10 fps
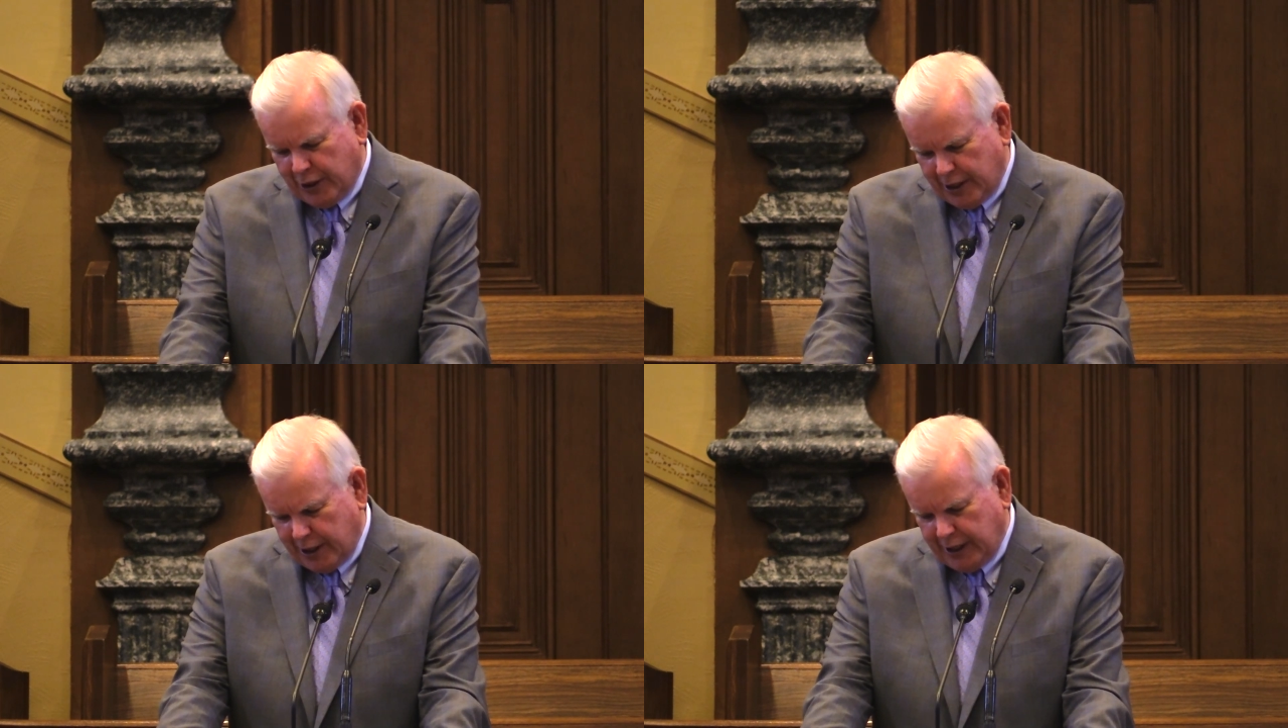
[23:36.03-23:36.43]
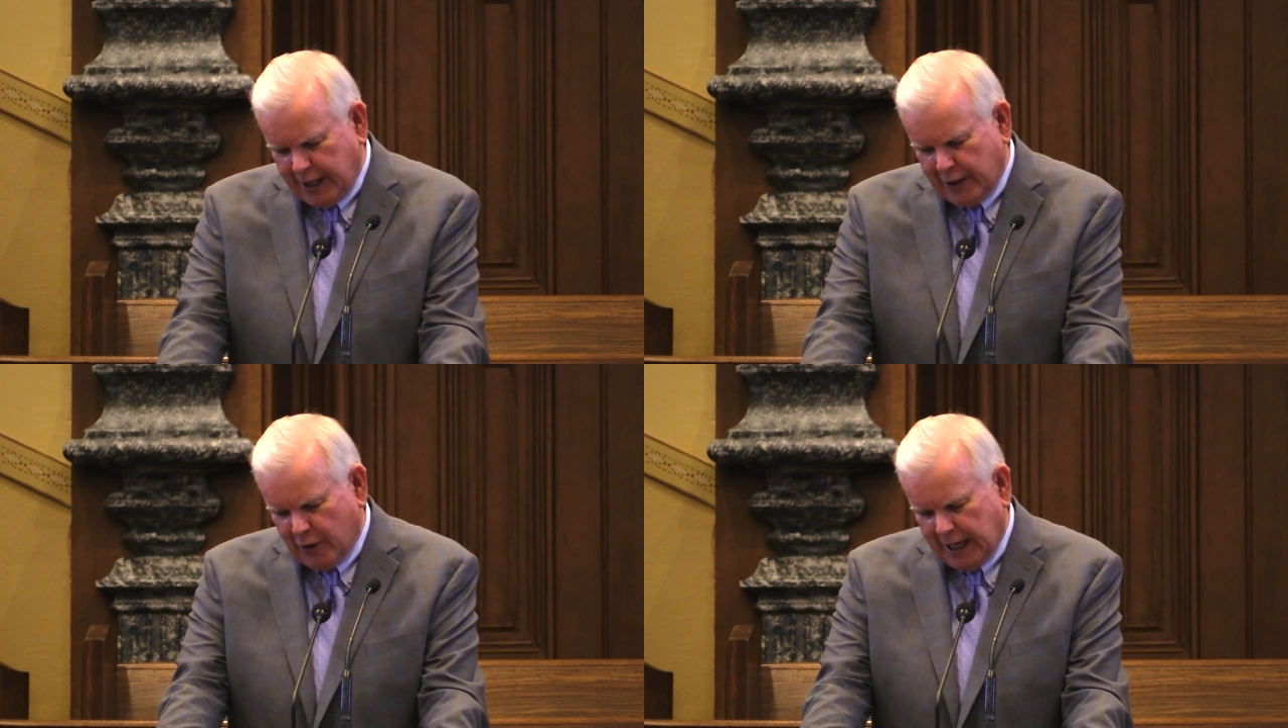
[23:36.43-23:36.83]
herd
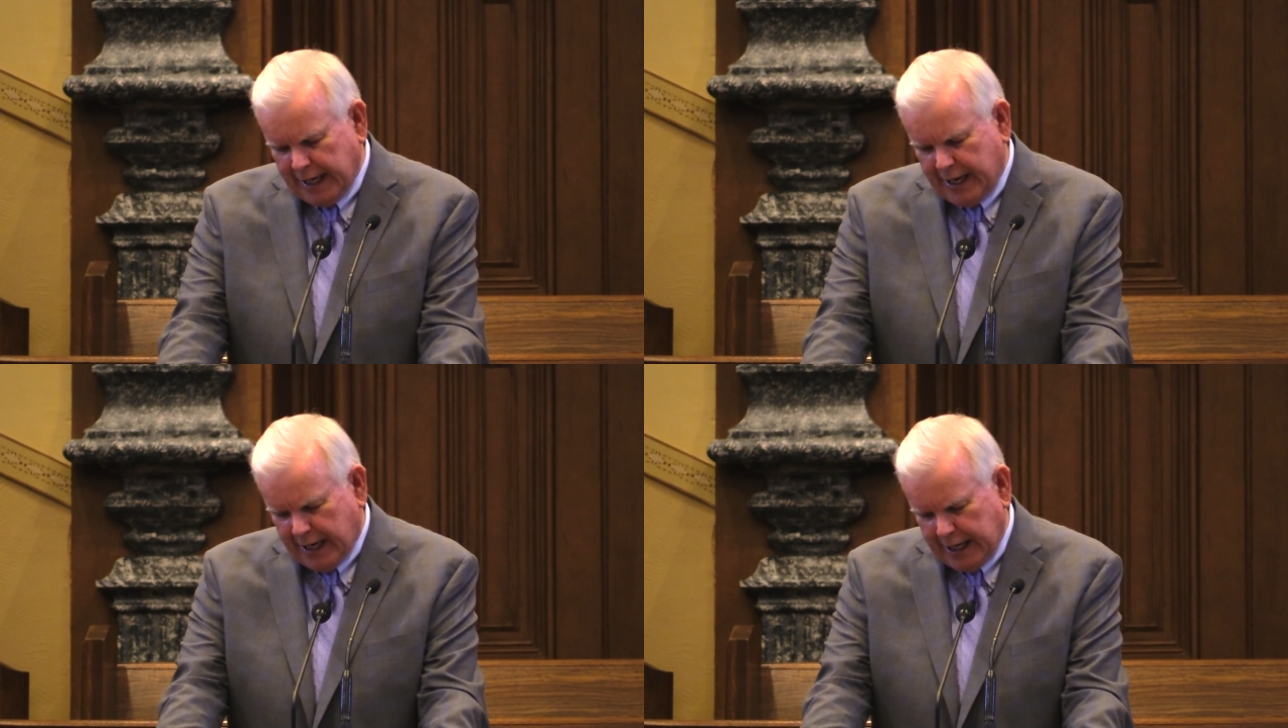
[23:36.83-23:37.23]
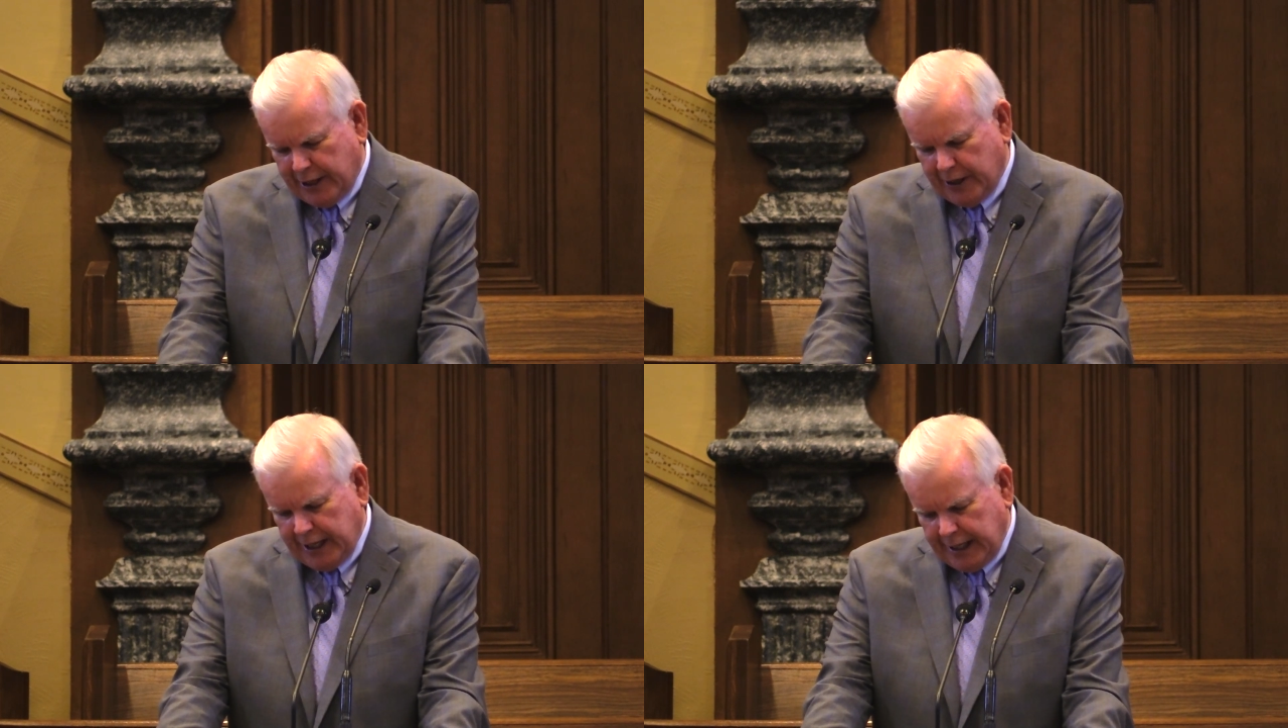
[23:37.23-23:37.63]
can ride
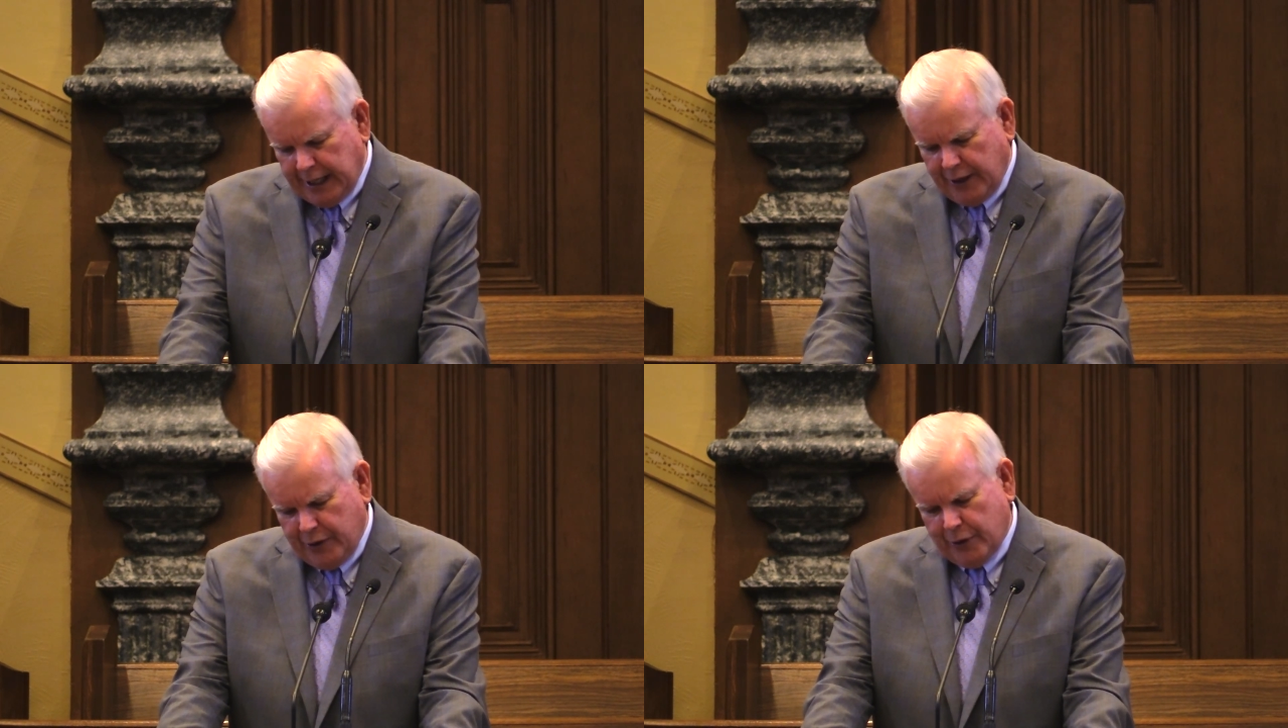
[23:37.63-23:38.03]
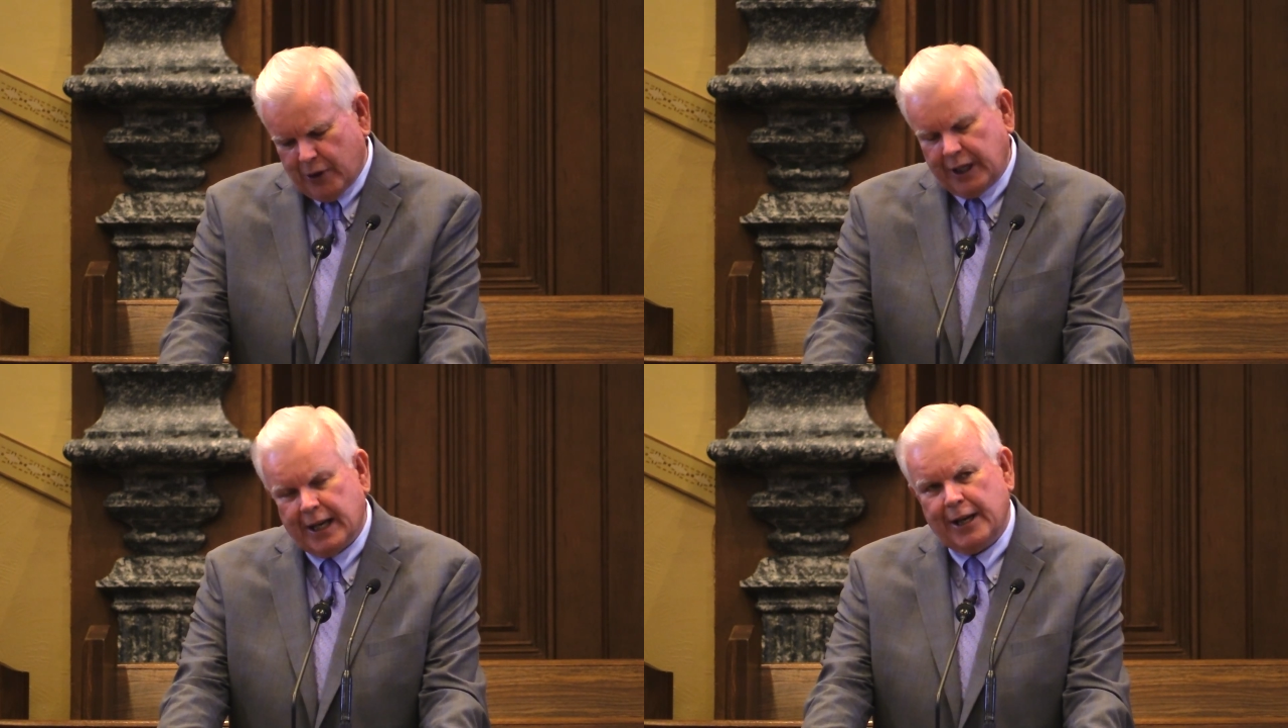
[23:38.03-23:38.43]
neither in it
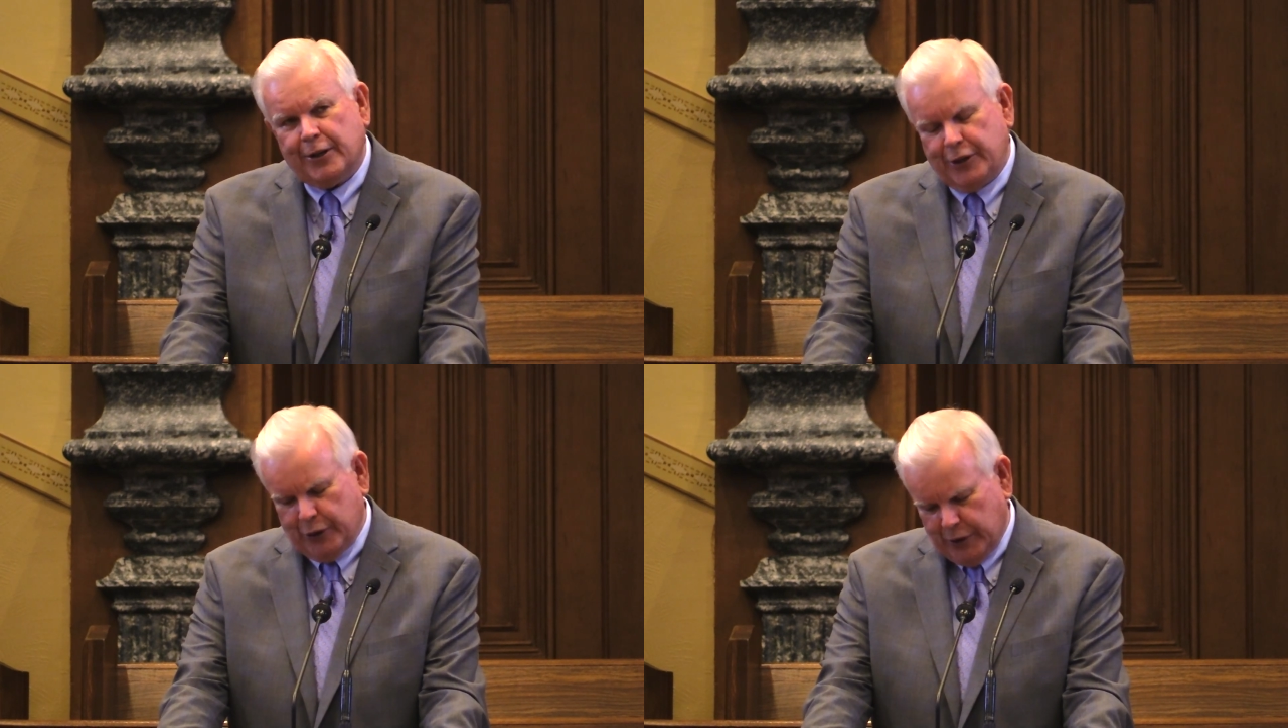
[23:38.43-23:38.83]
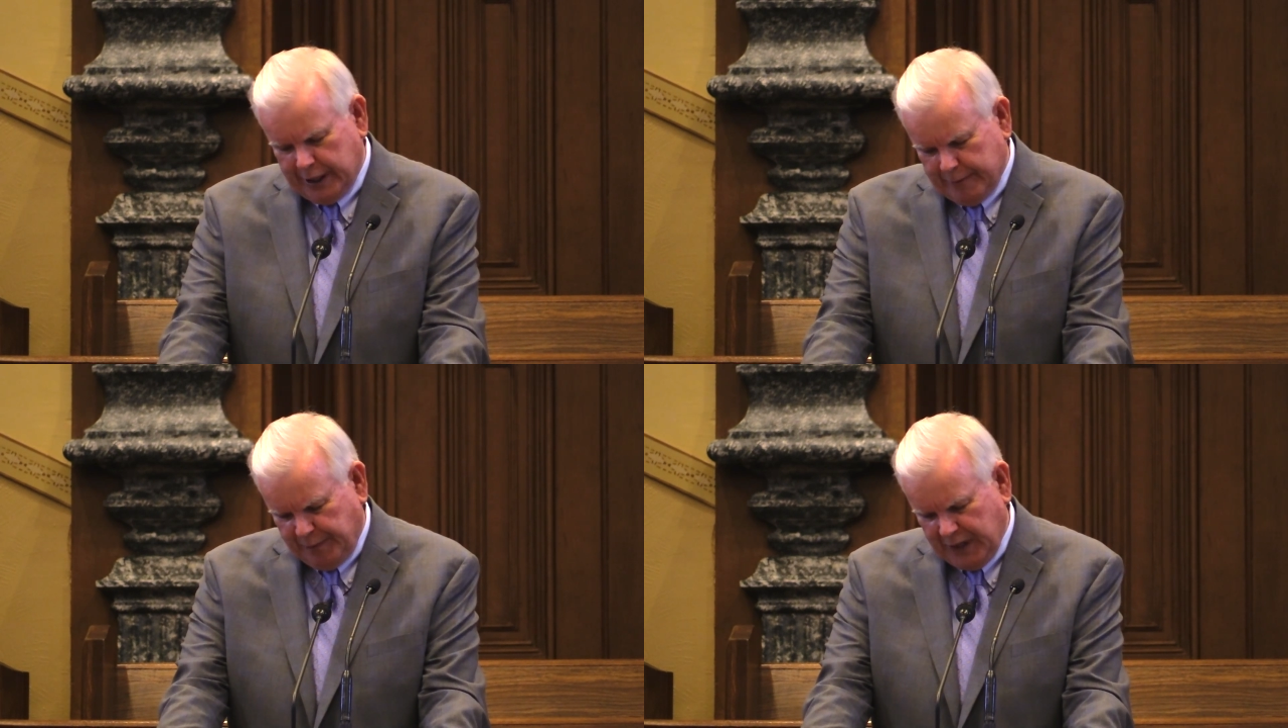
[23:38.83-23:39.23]
nor counter to it.